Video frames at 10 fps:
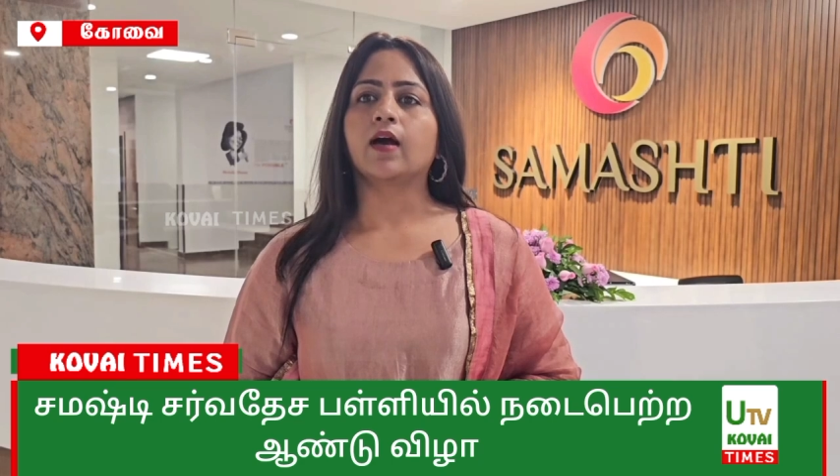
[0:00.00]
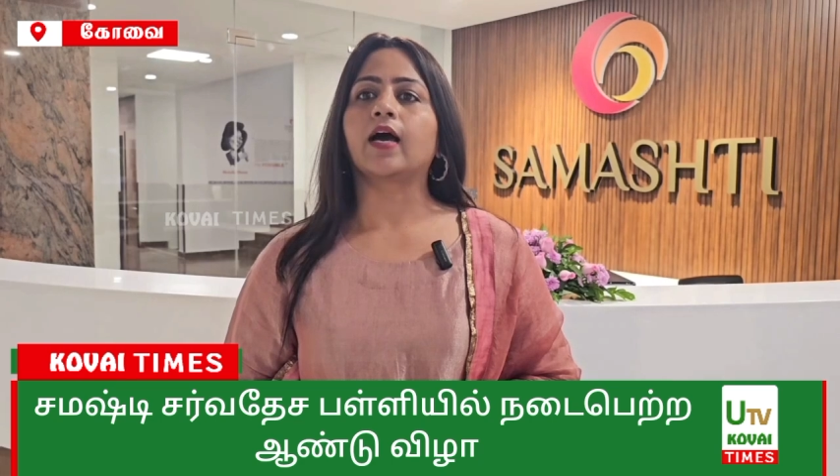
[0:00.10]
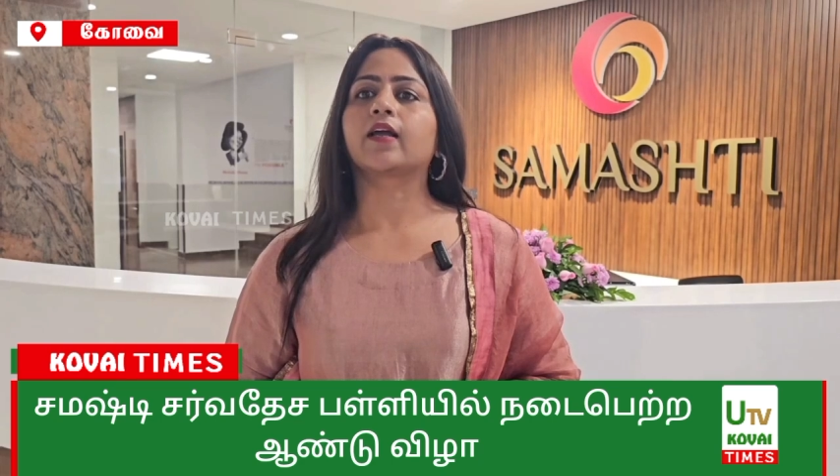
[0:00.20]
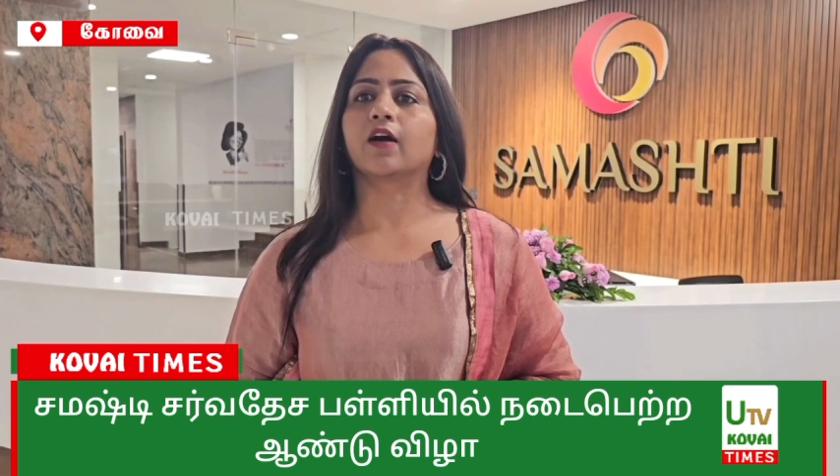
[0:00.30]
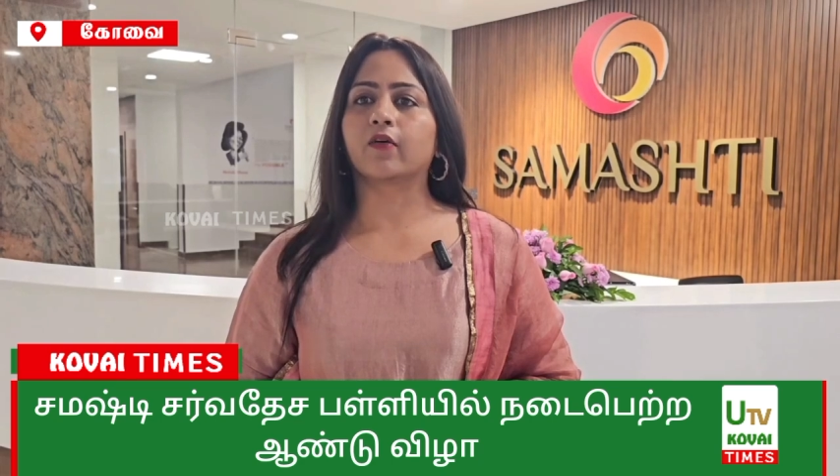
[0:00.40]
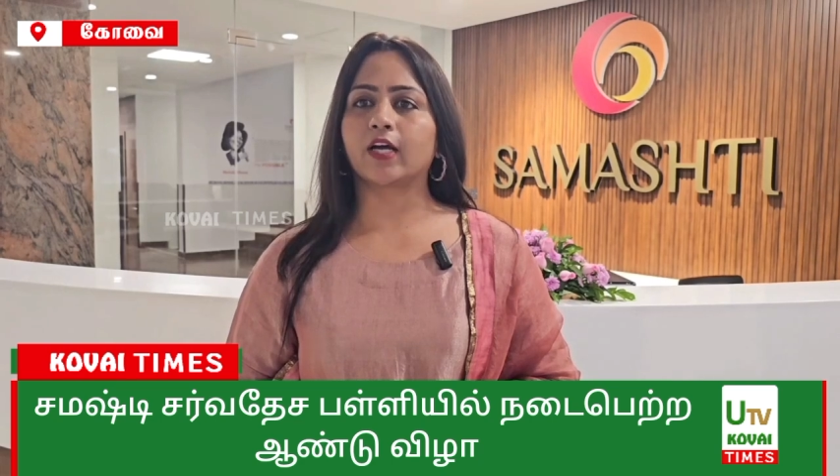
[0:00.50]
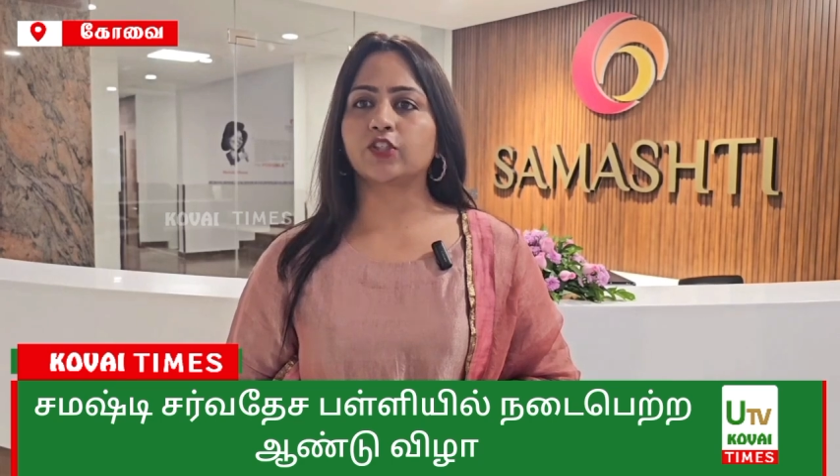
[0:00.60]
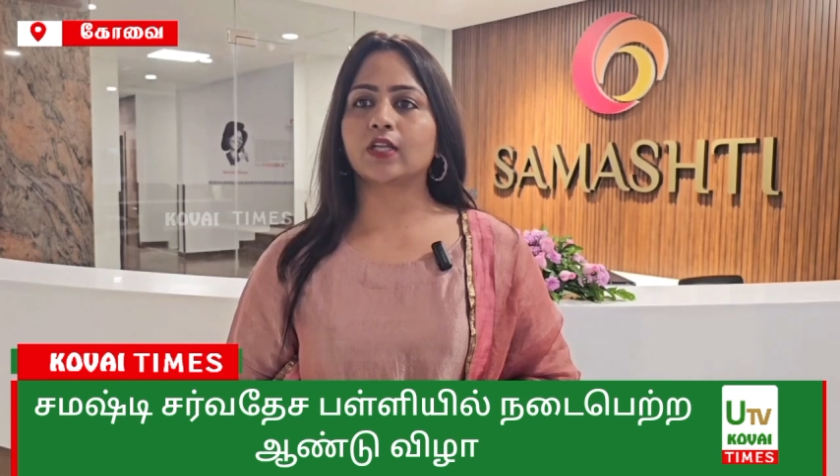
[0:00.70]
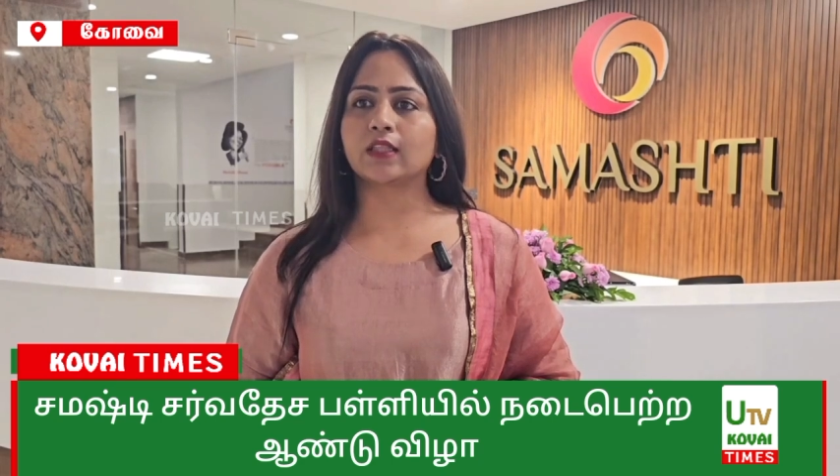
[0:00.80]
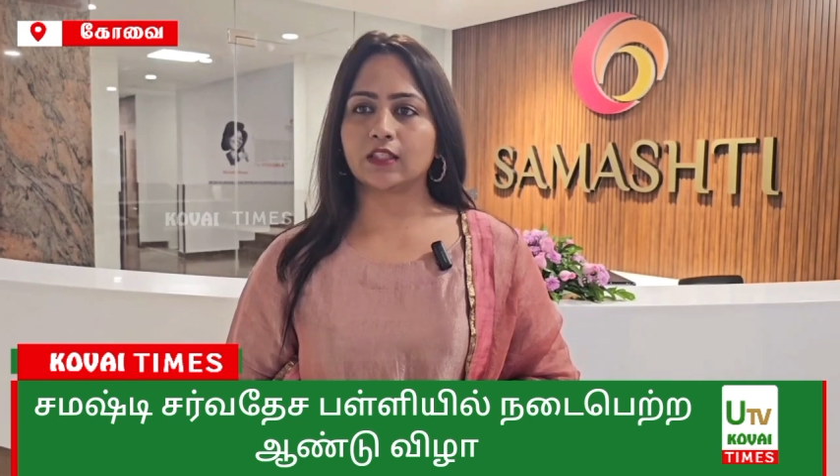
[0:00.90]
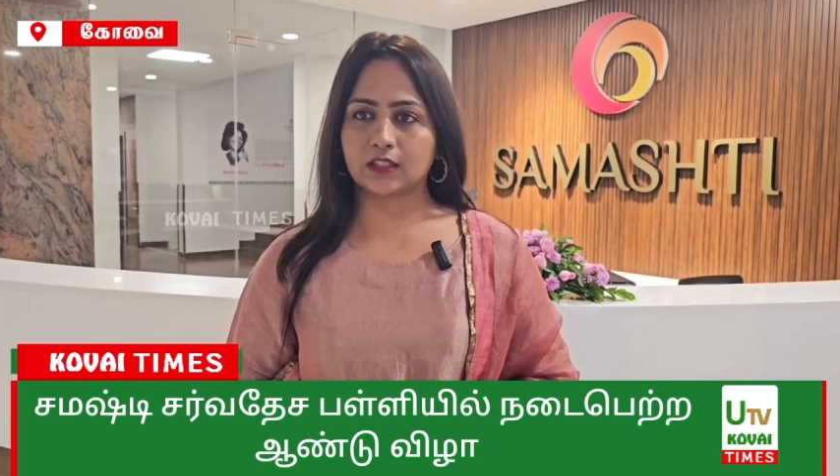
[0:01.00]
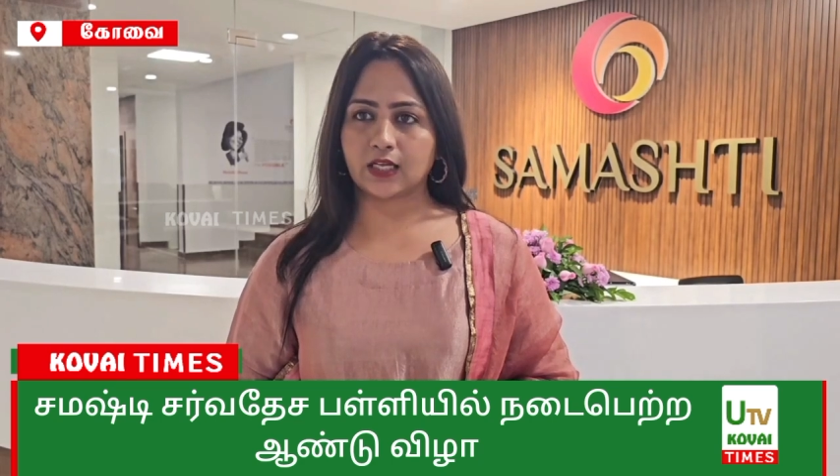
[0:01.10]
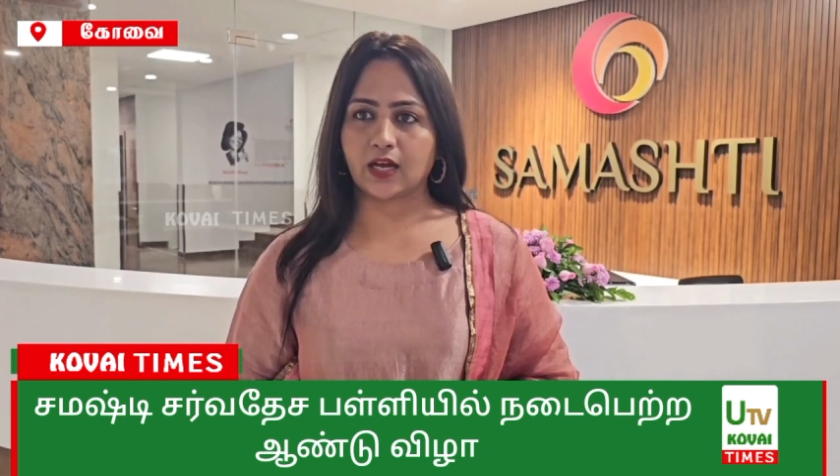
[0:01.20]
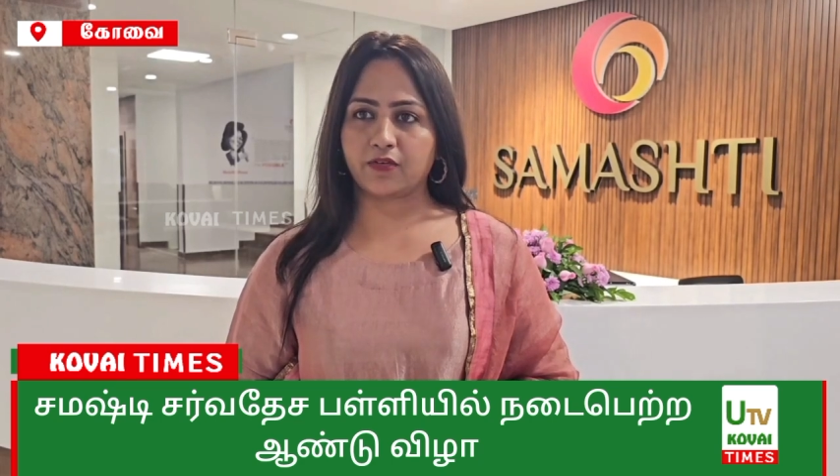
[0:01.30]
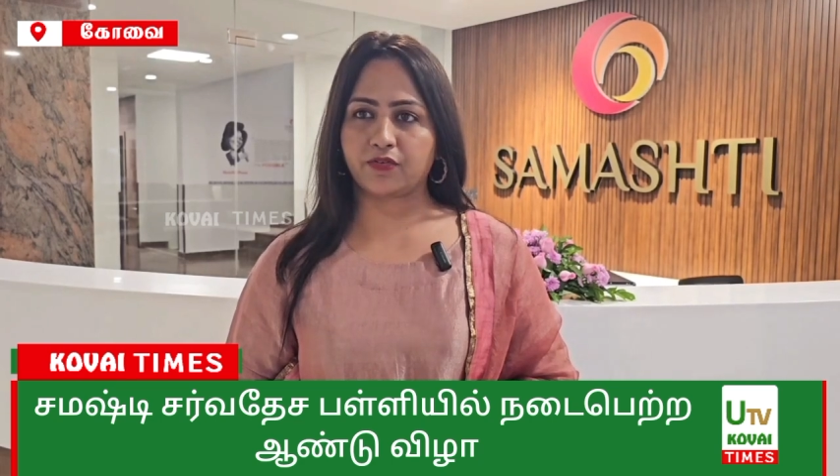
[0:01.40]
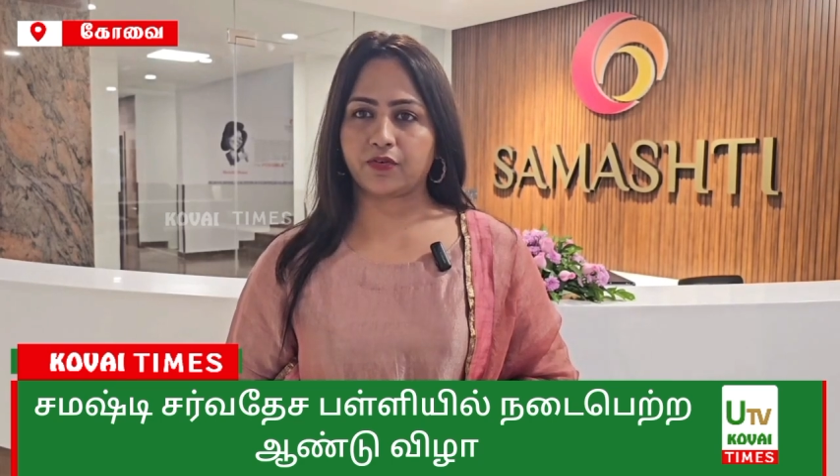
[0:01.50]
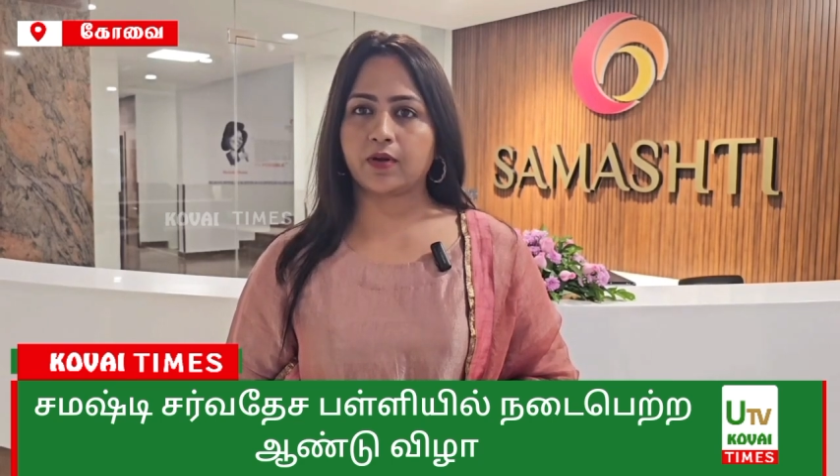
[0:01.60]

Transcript: I congratulate the staff,